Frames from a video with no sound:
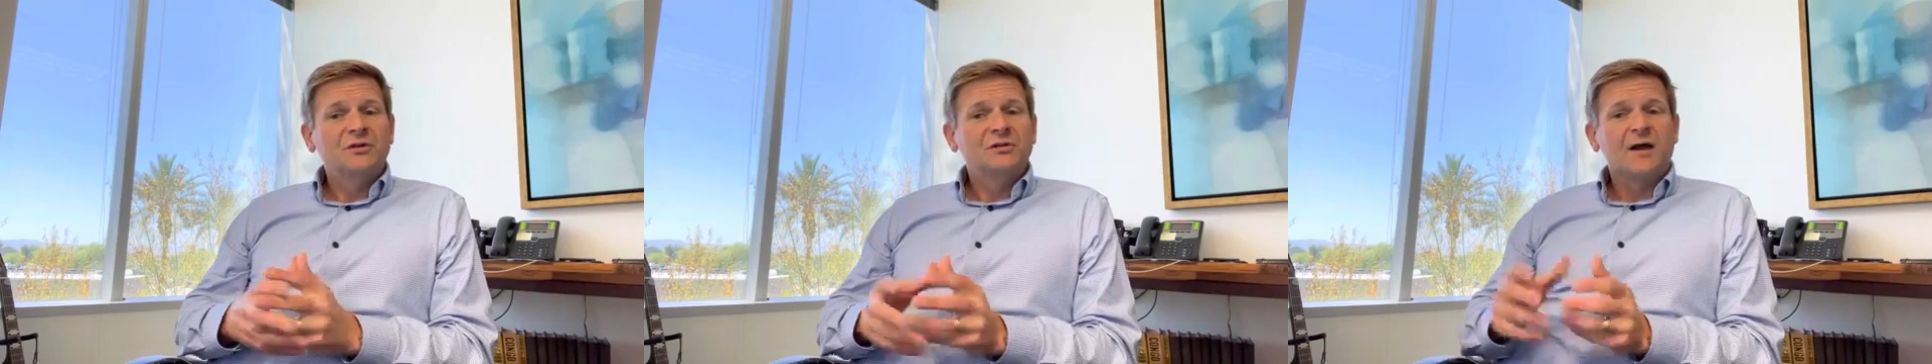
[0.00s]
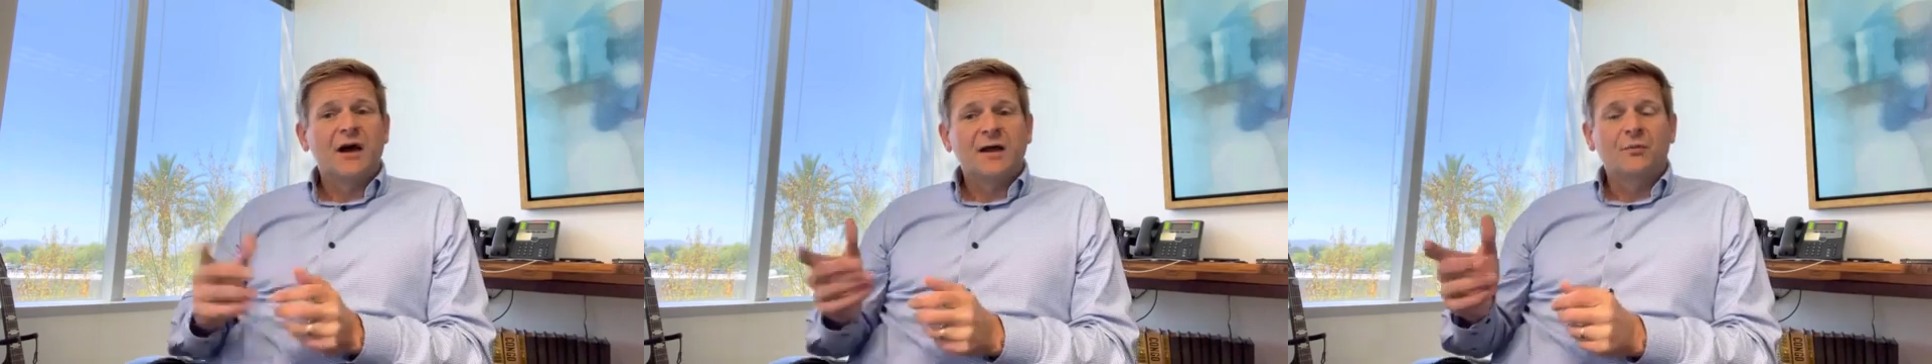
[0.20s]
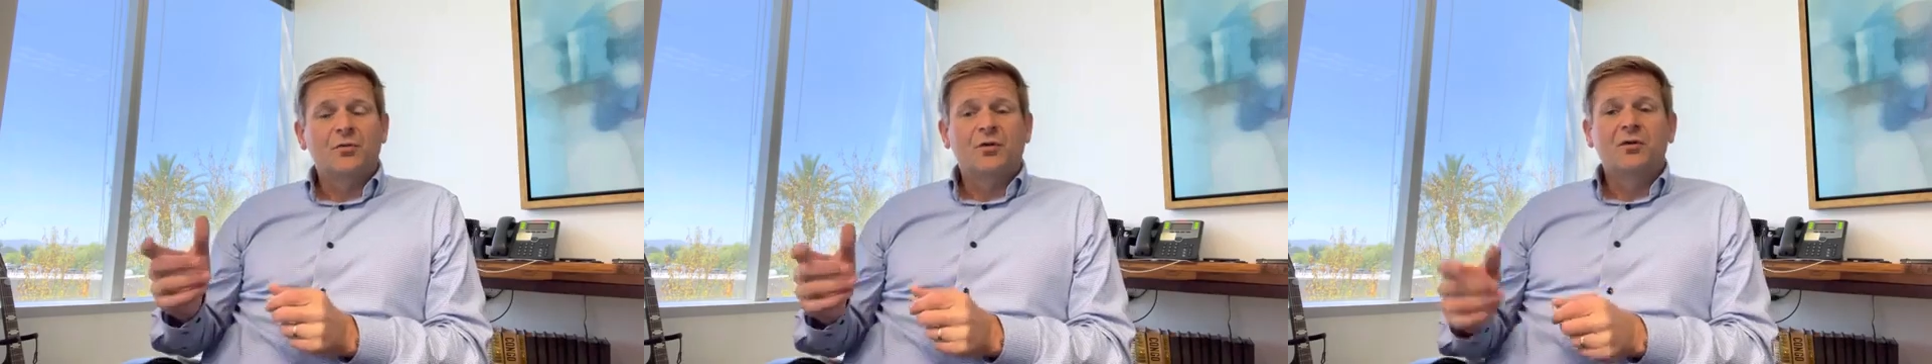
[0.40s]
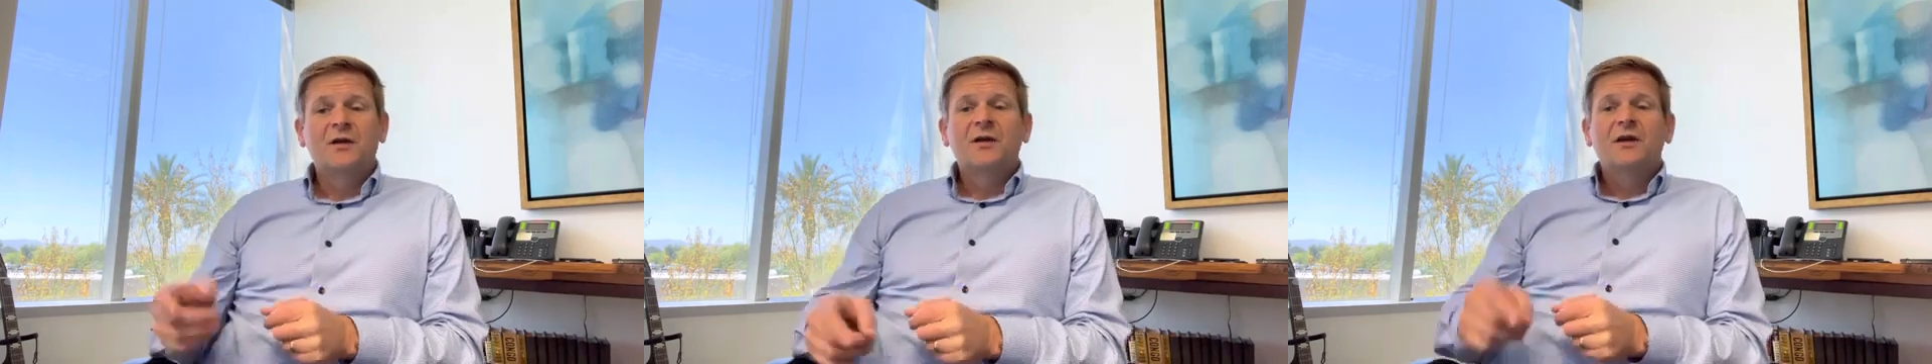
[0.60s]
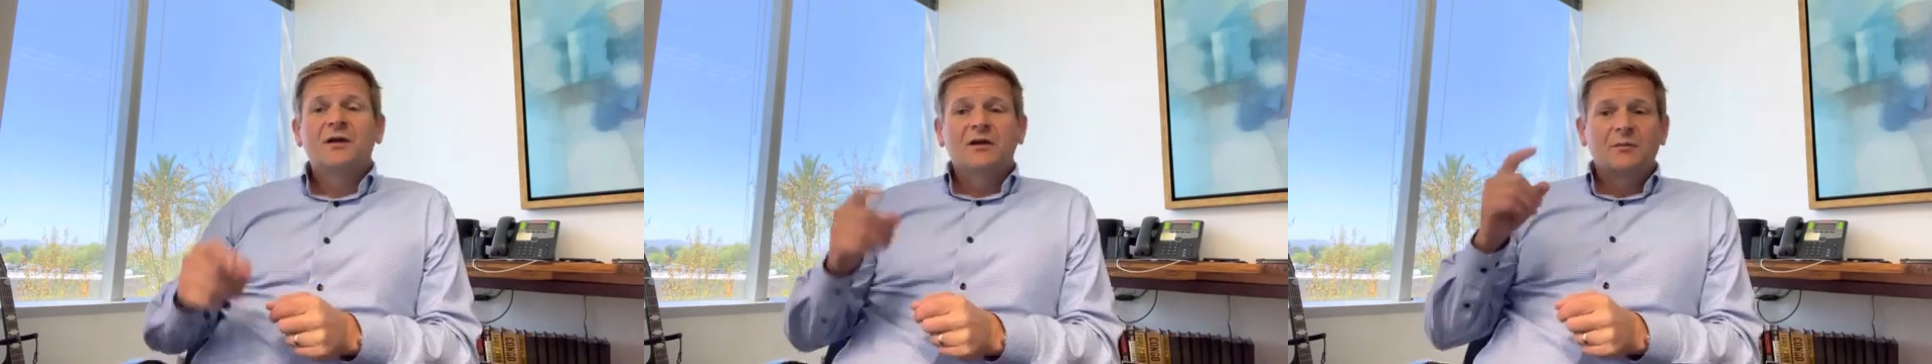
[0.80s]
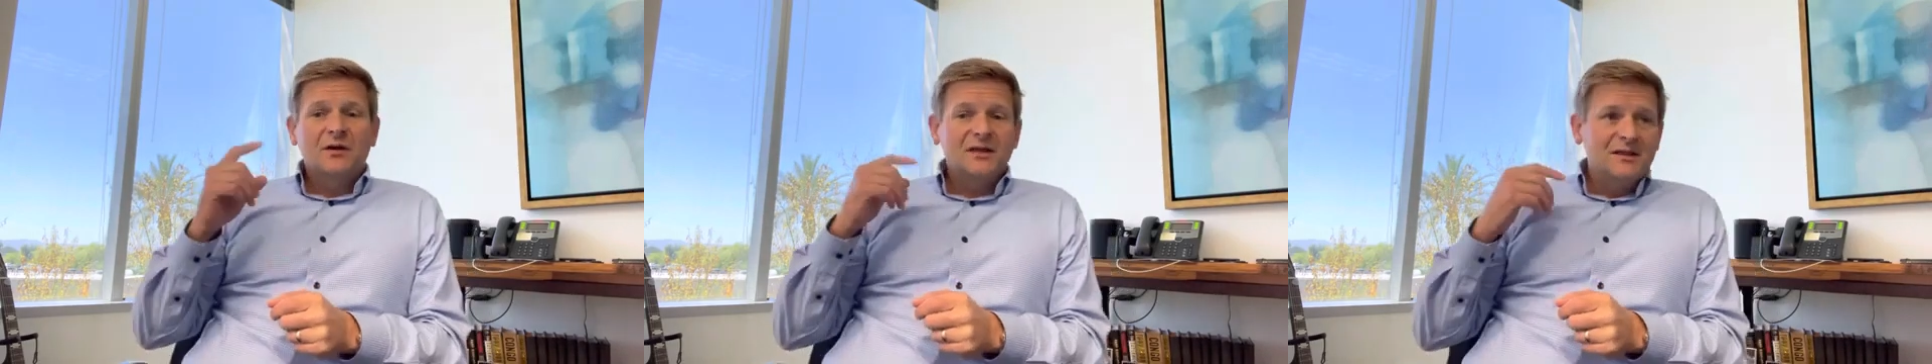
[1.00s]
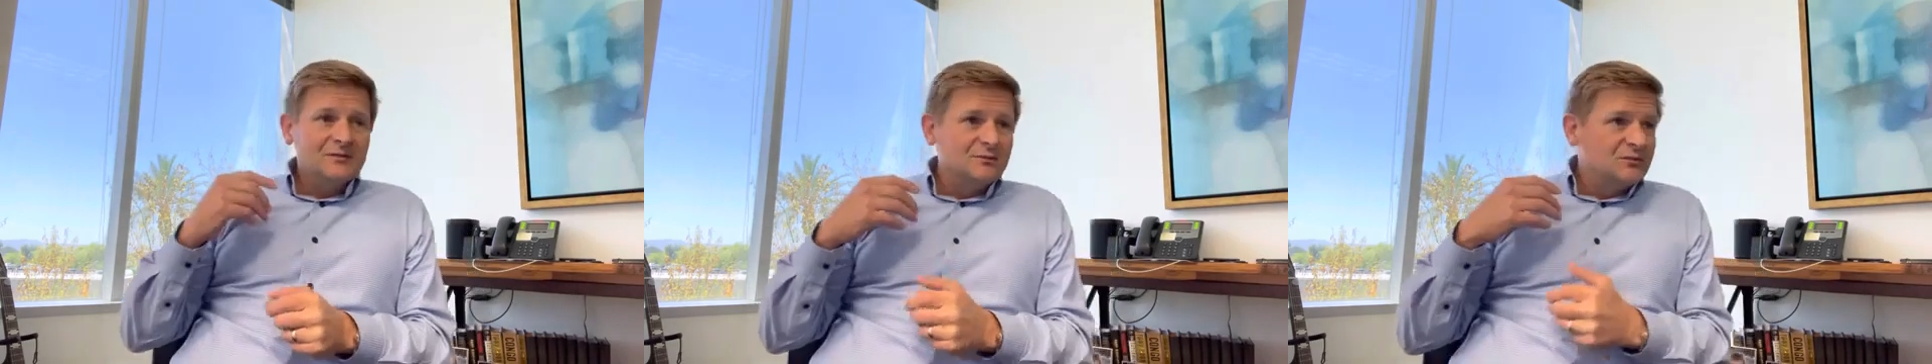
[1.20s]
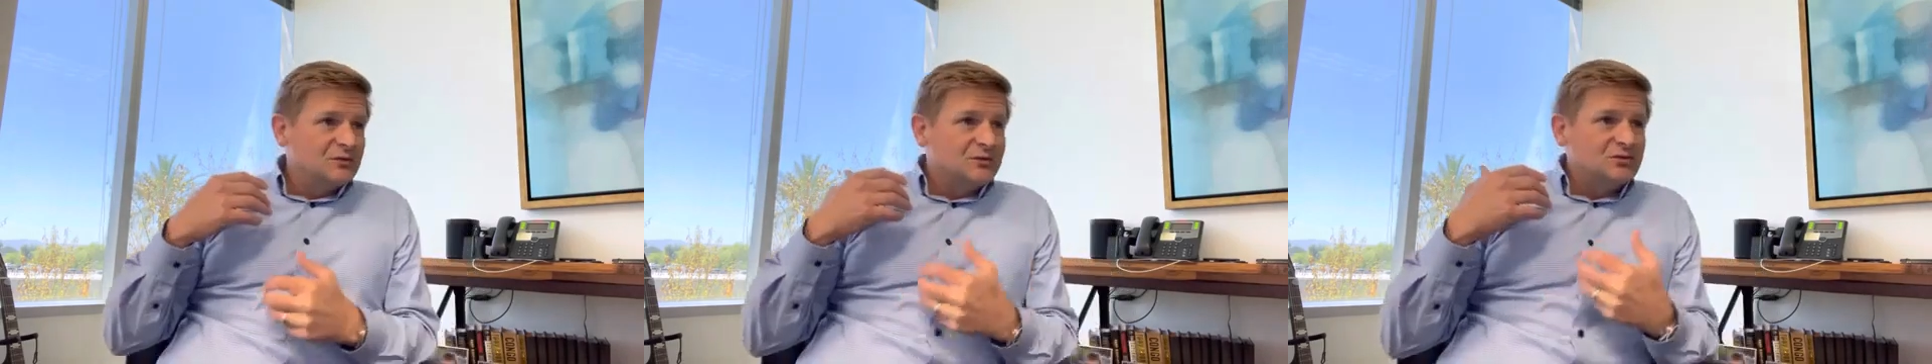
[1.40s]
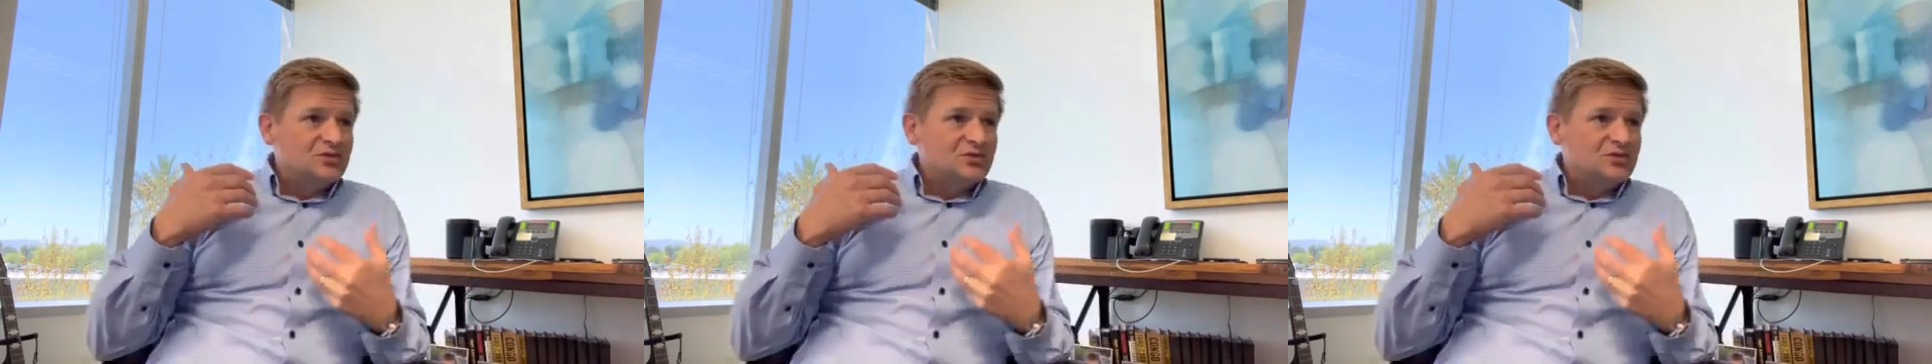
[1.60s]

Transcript: liable in